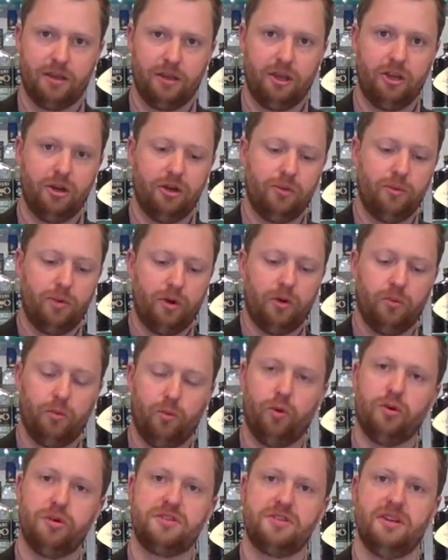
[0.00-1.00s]
you don't want
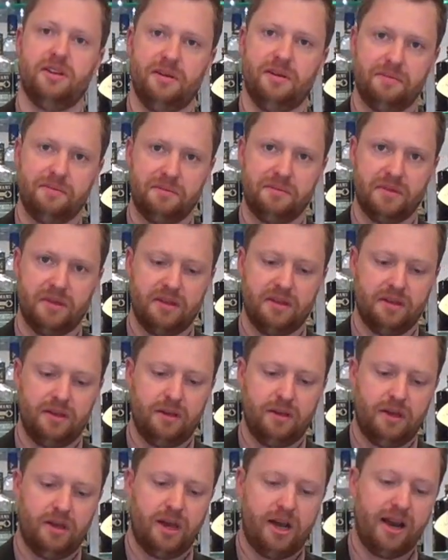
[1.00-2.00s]
water.
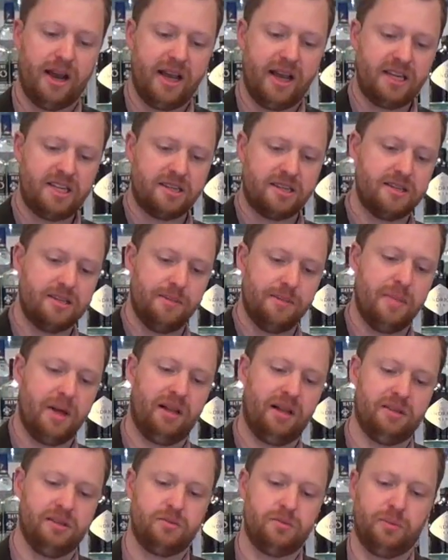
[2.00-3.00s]
And ice, as it
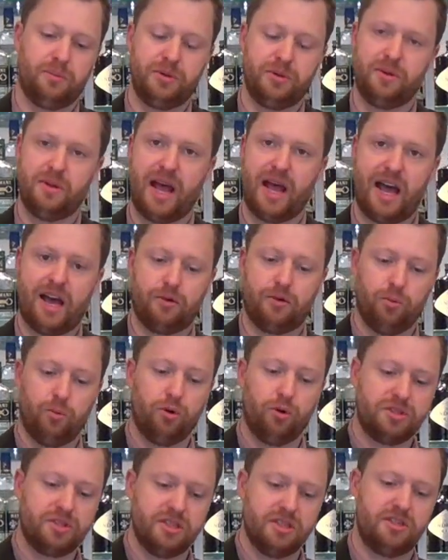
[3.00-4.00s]
melts, will add
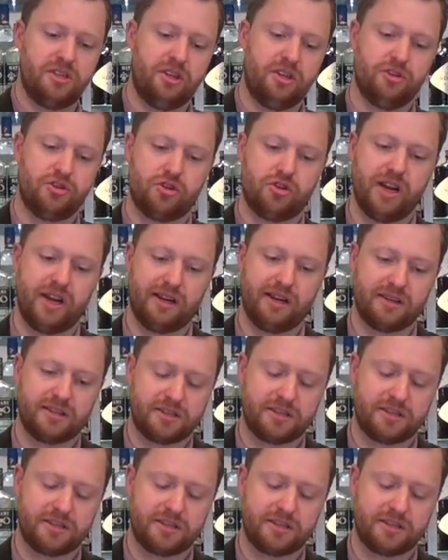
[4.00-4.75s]
water to your drink.